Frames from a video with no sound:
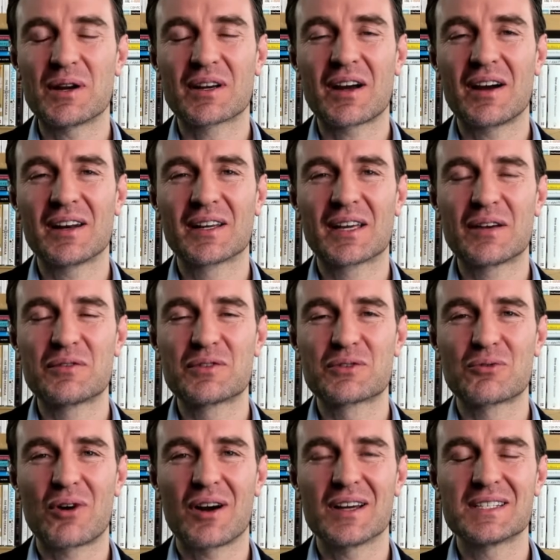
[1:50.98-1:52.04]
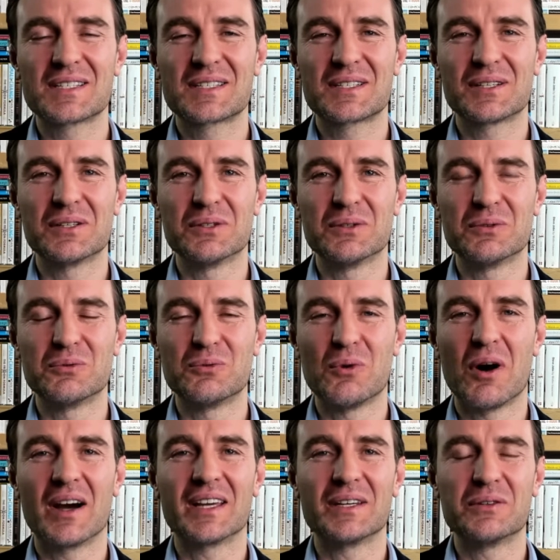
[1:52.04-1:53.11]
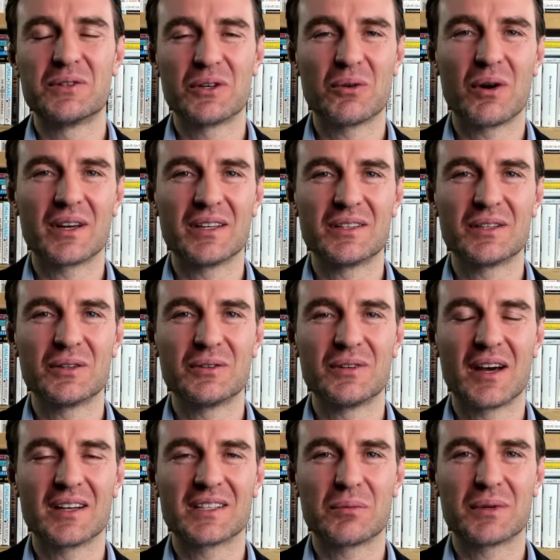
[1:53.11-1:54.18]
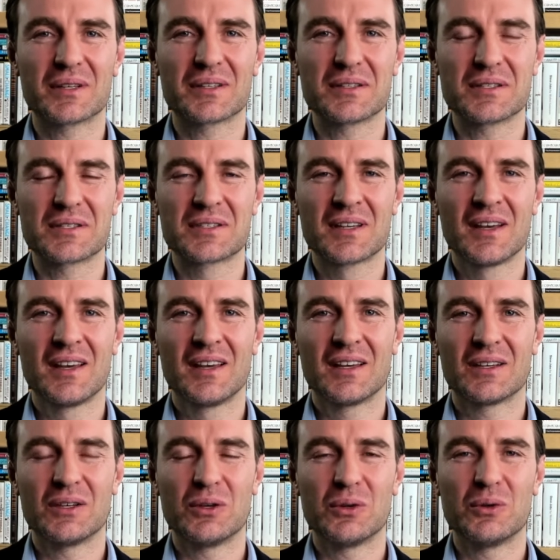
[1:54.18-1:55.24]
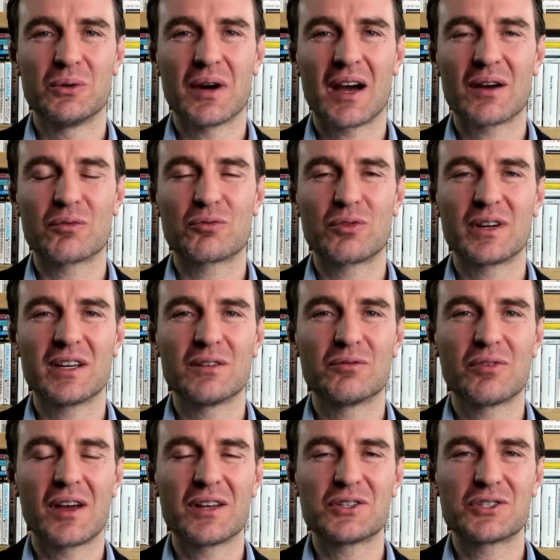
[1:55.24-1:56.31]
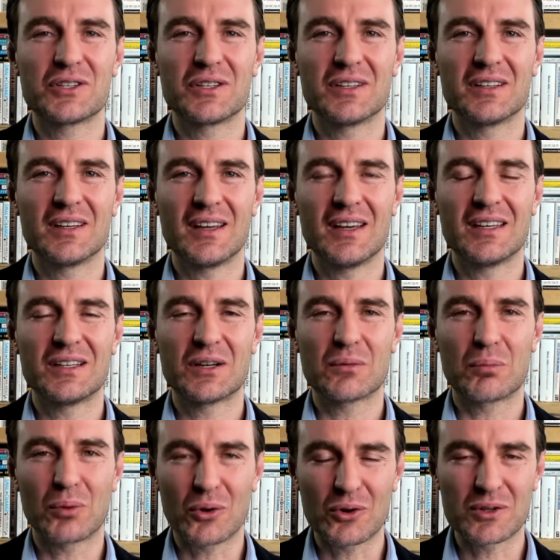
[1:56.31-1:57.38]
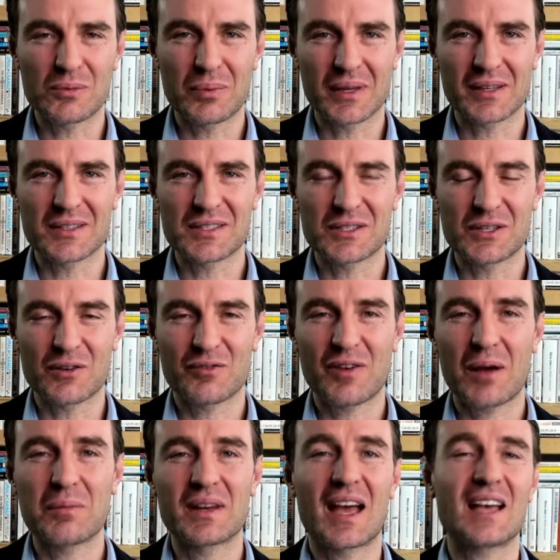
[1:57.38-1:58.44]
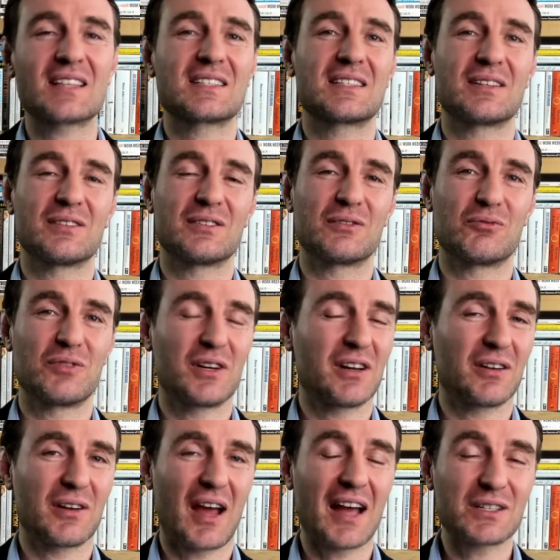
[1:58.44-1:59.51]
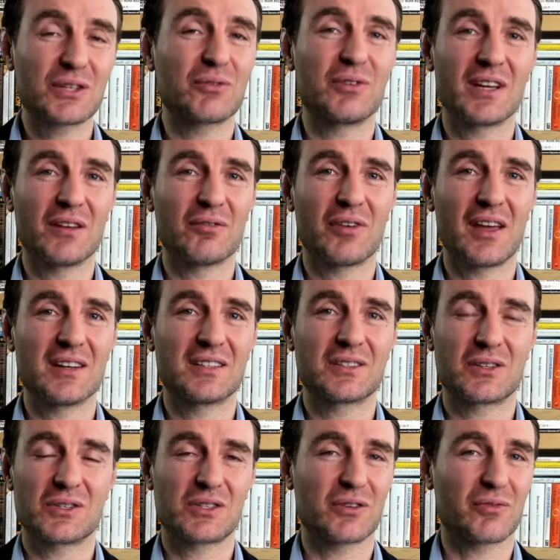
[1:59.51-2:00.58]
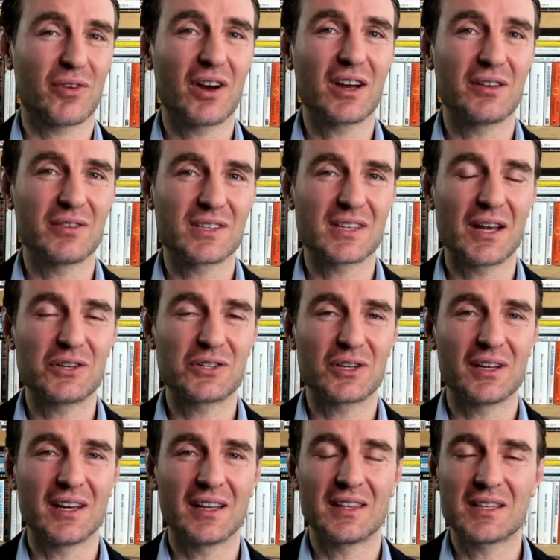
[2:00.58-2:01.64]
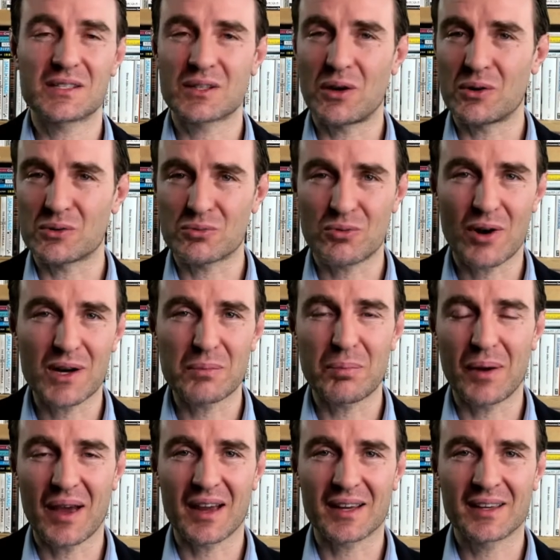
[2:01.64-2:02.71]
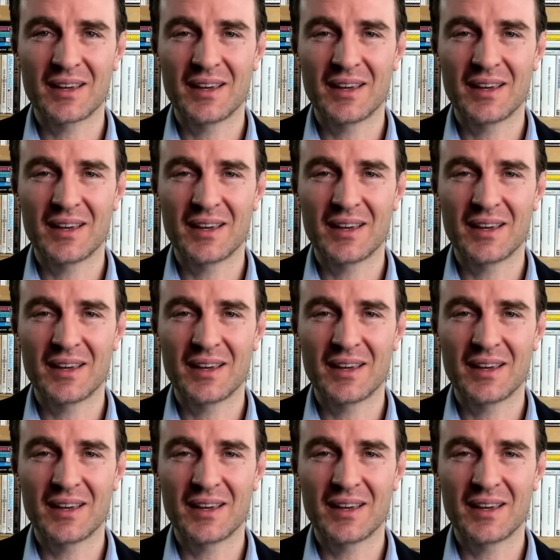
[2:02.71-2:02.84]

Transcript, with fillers: kind of gives rise to why you do what you do, Nadya, because you have reinvention in your blood, because your family had to reinvent to survive, essentially, and this goes right back